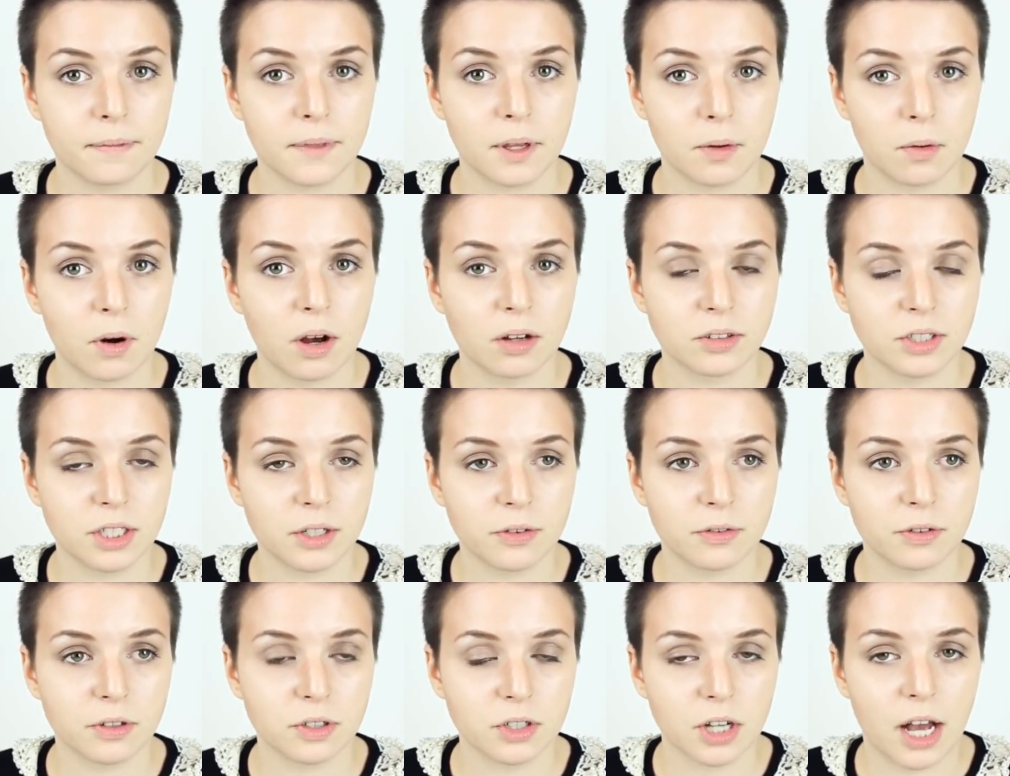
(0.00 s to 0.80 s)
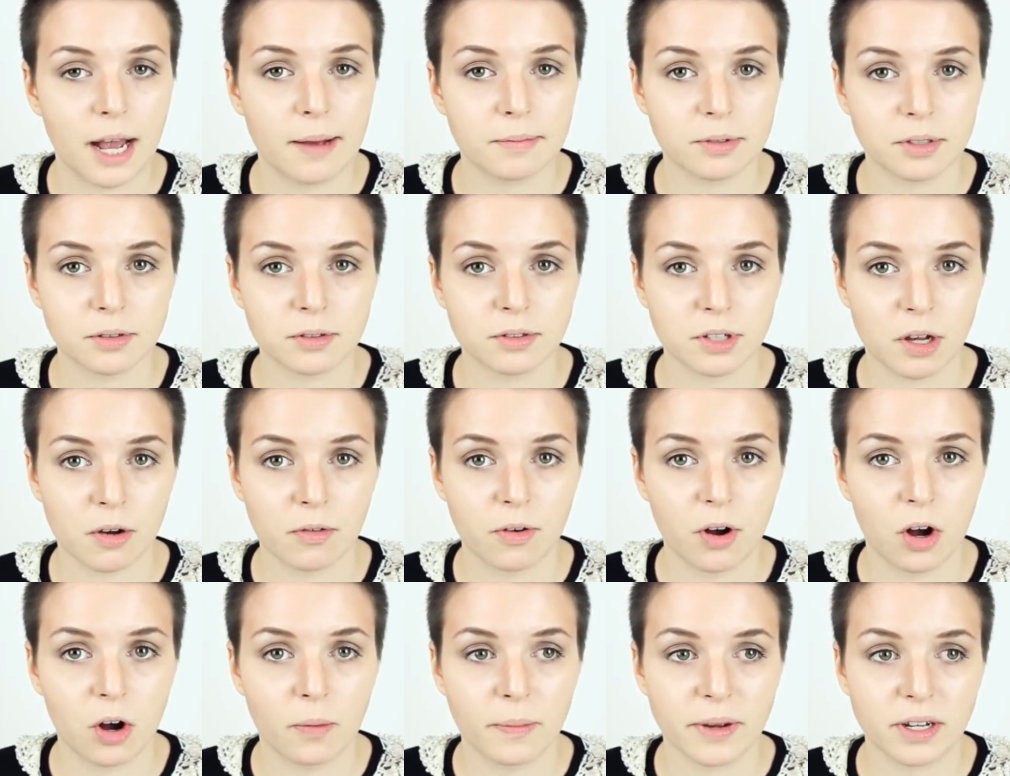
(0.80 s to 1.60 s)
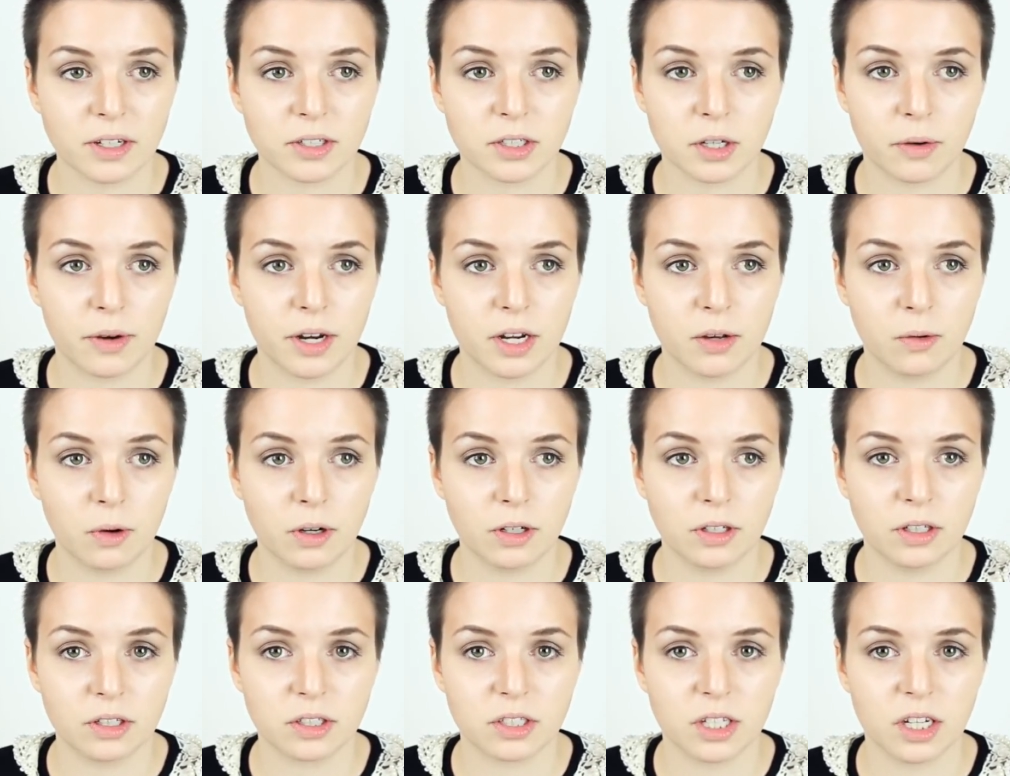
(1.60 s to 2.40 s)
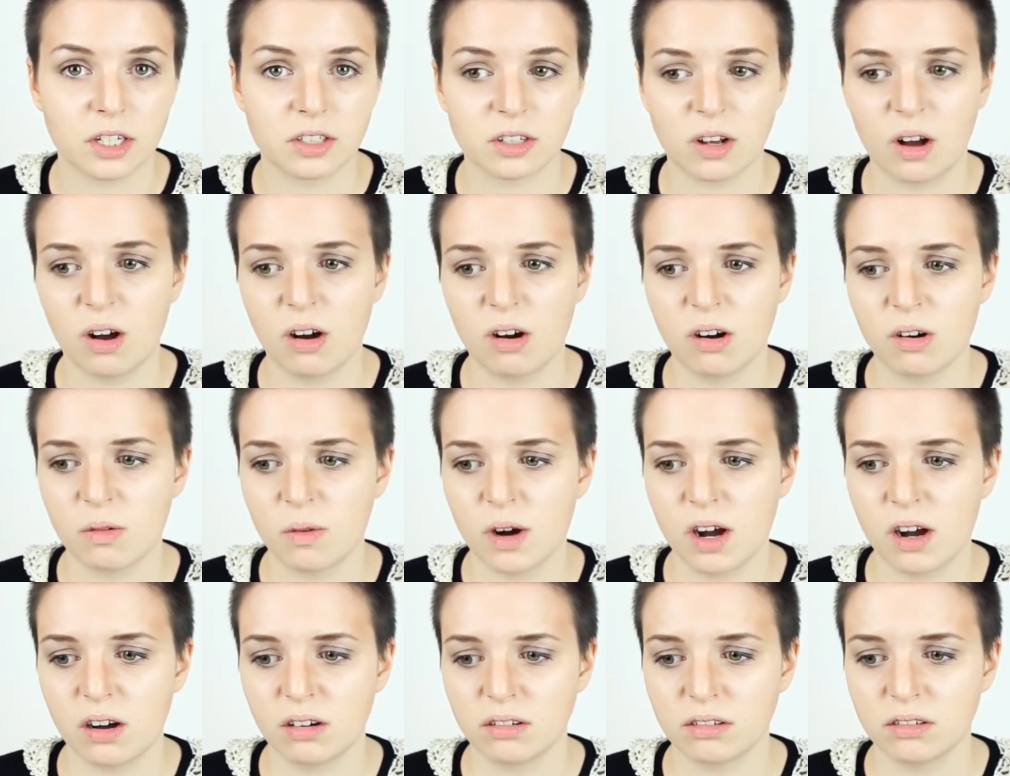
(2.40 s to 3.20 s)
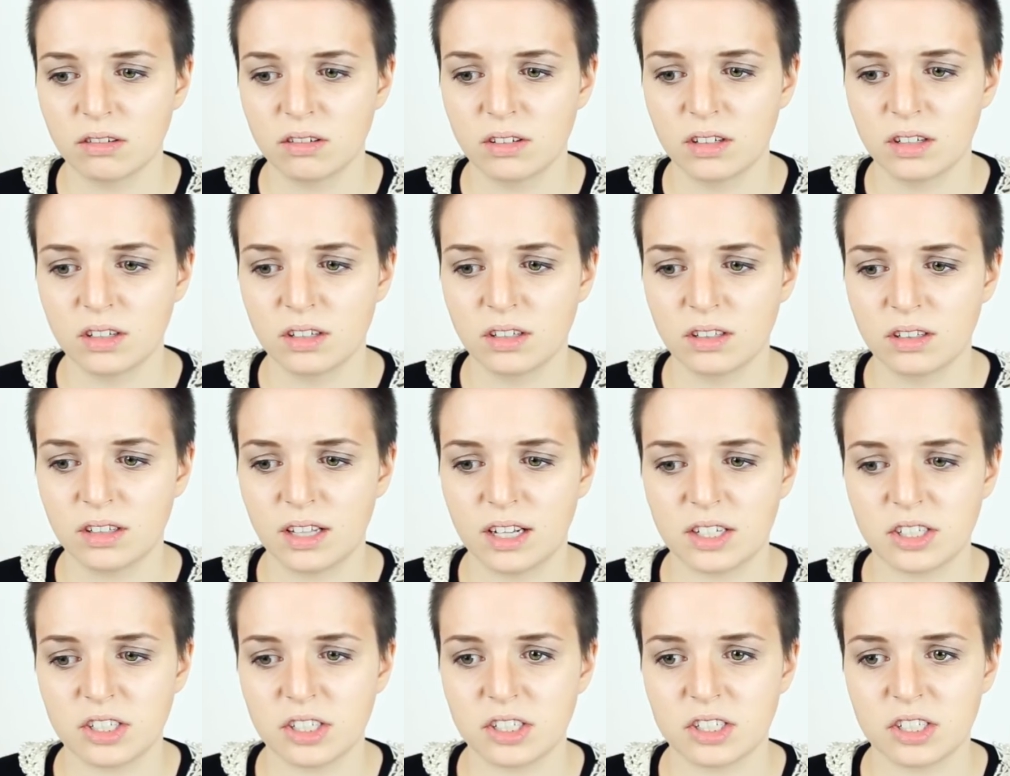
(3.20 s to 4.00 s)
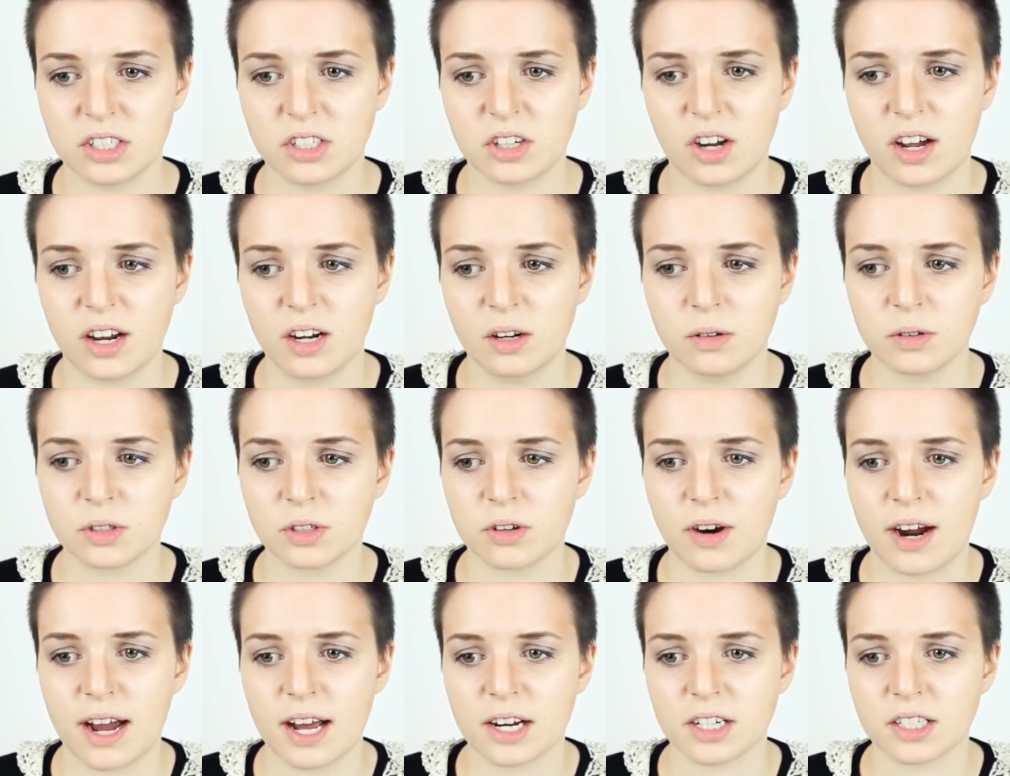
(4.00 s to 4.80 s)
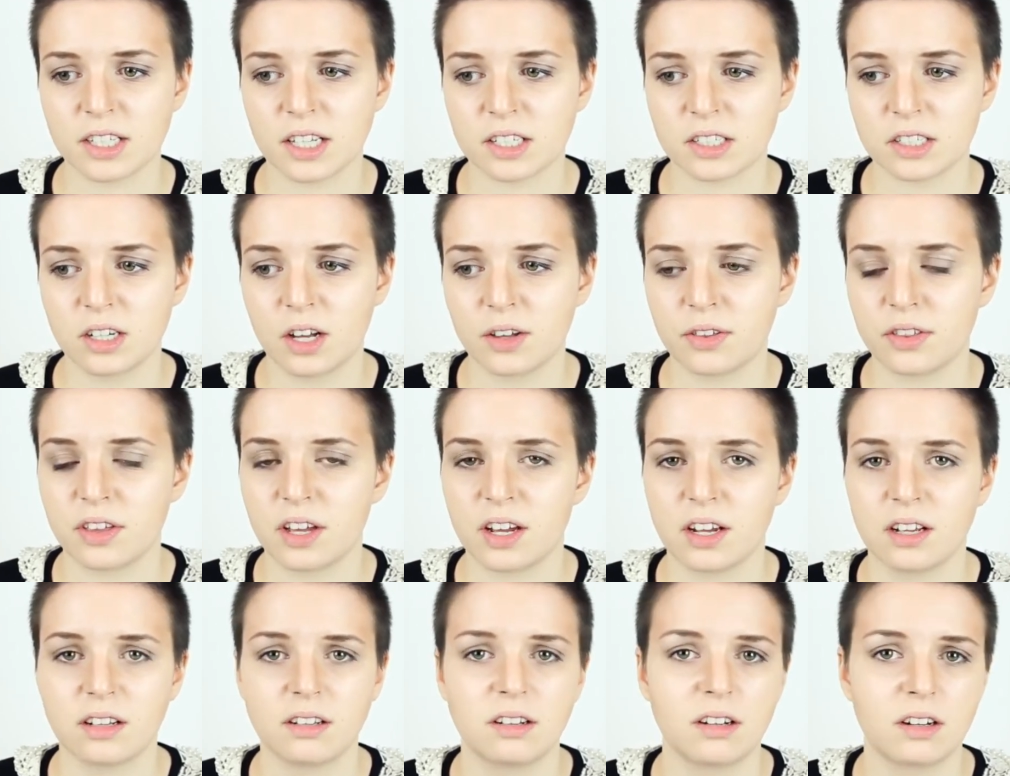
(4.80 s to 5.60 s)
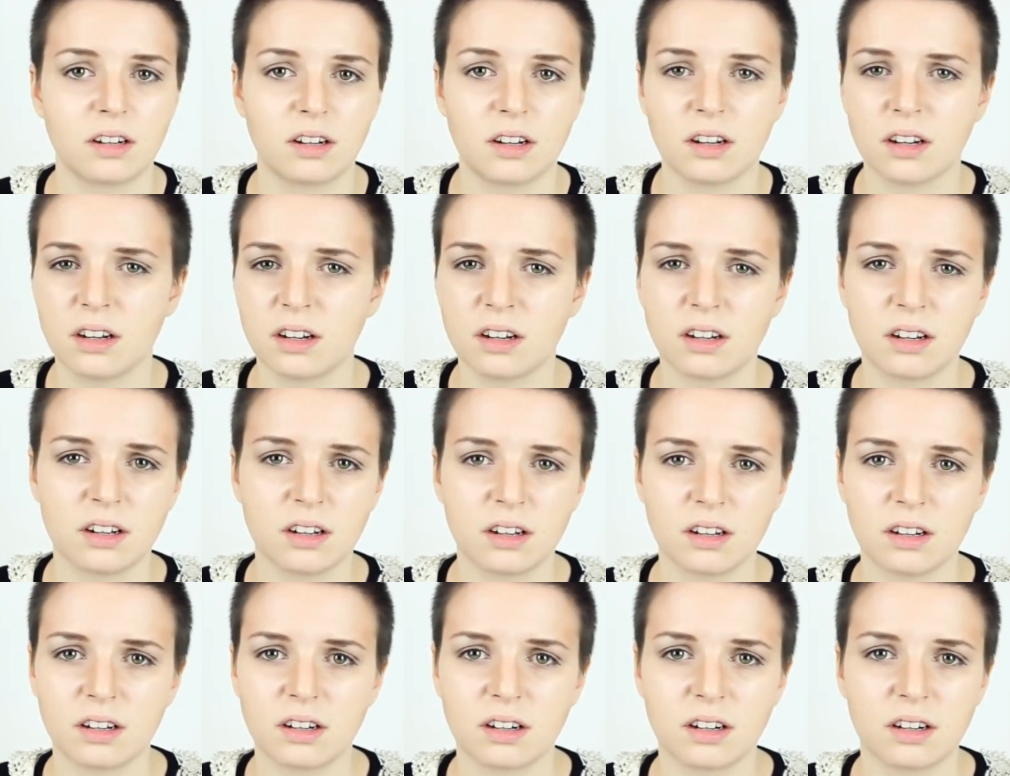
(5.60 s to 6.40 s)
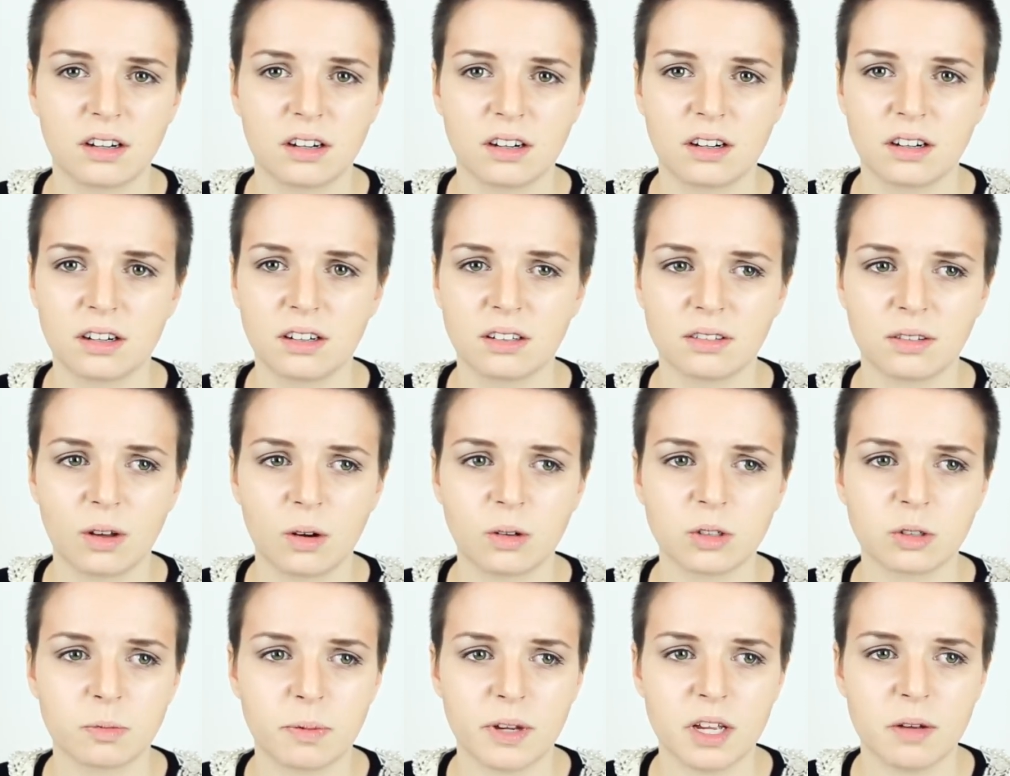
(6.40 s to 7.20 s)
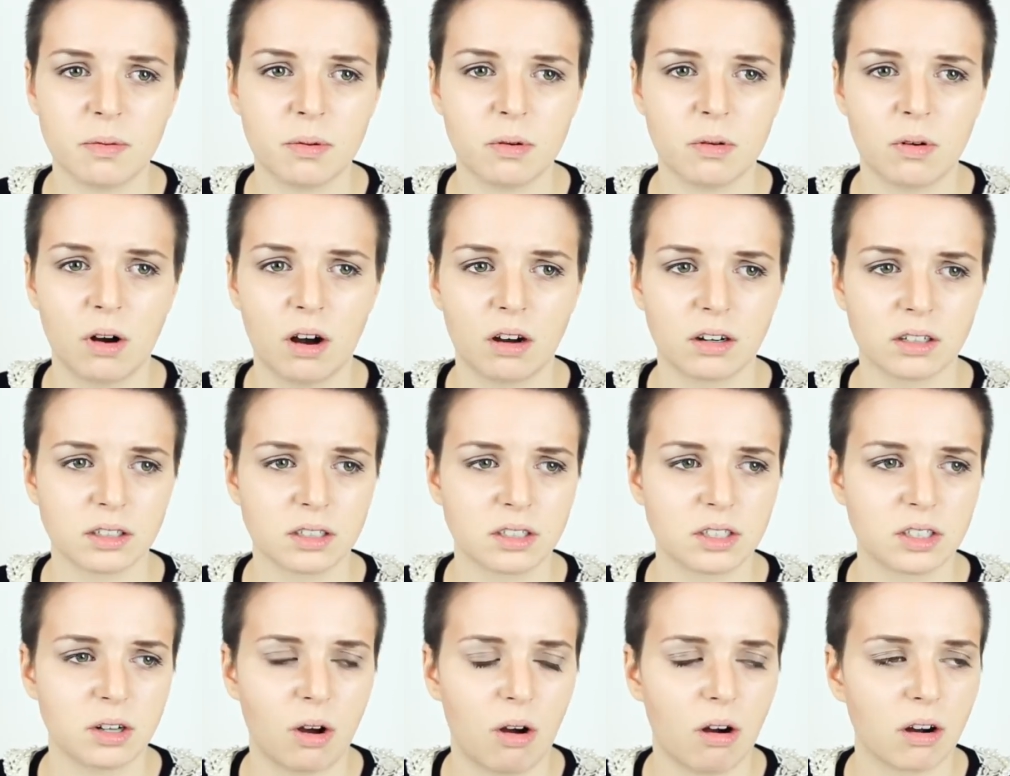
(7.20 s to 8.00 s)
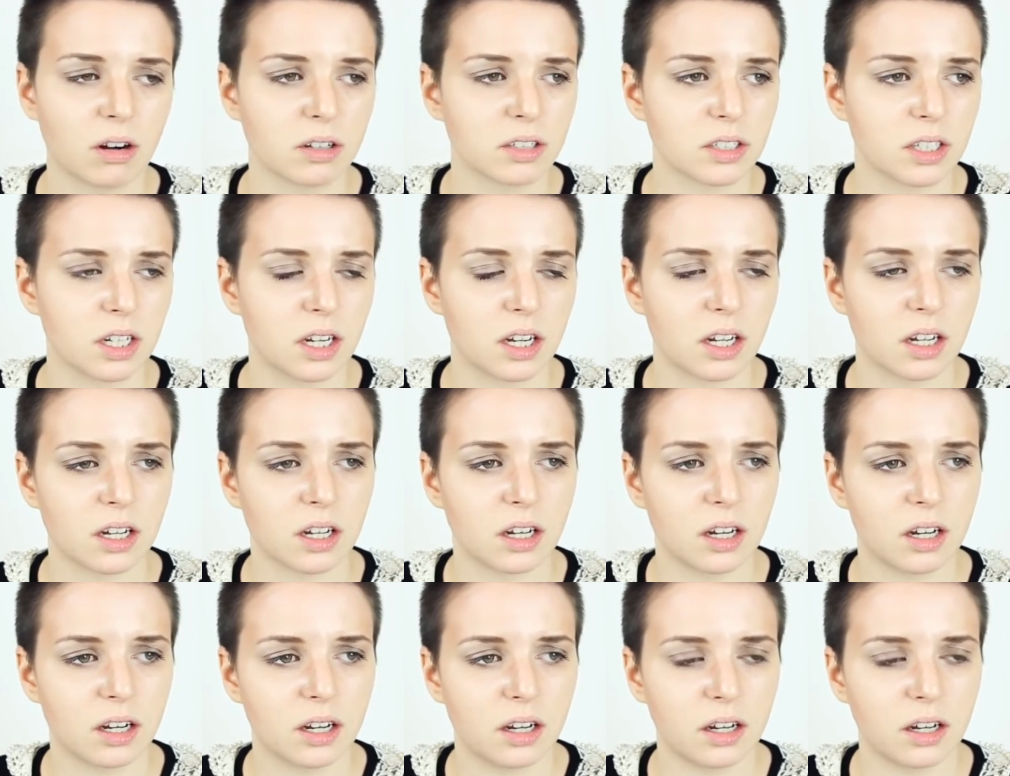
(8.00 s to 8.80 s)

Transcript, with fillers: There are different types of self harming. So, anyone that says, oh, well, that's just a tiny little scratch, that's nothing, those people are toxic.